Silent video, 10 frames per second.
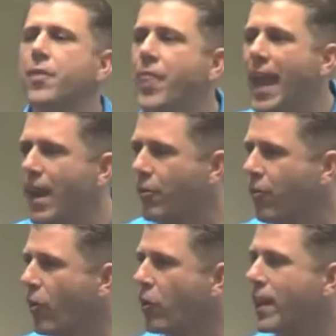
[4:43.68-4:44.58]

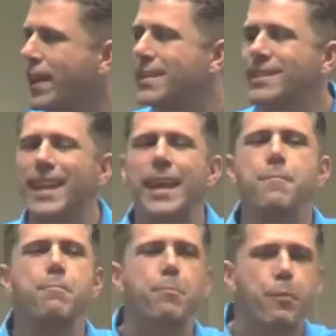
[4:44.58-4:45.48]
Therefore, it's
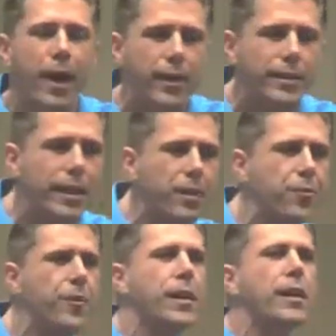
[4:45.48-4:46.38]
imperative
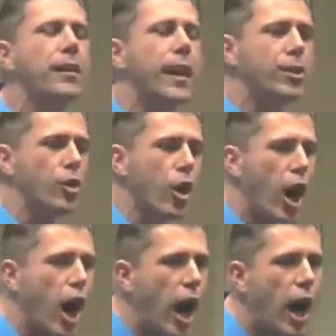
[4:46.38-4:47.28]
that you
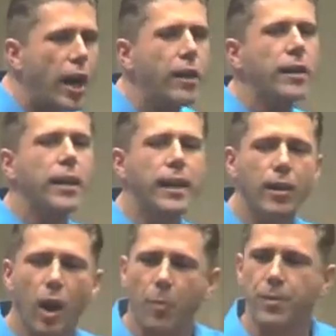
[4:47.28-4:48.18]
are in
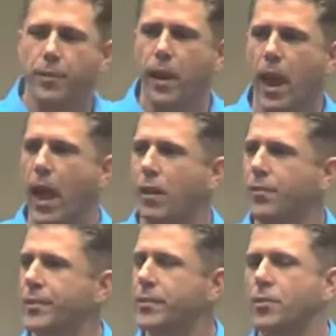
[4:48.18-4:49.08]
optimal health.
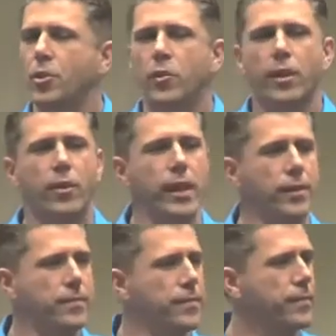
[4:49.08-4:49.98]
Do you
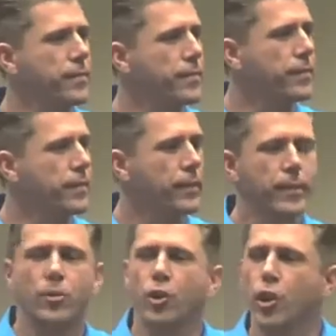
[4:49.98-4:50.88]
agree? Yes.
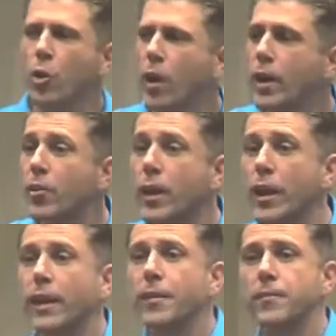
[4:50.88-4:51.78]
Do you
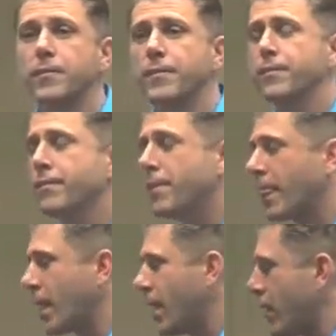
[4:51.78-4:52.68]
agree? Yes.
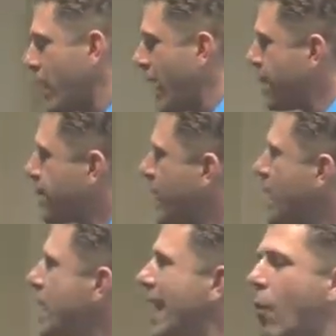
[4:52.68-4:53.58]
All right.
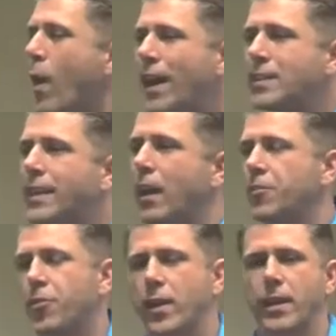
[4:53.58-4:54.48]
Now, what is
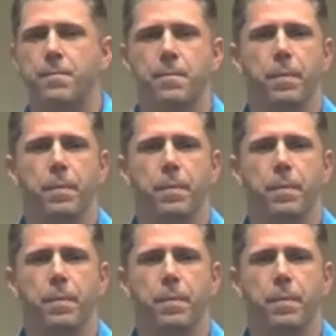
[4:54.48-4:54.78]
health freedom?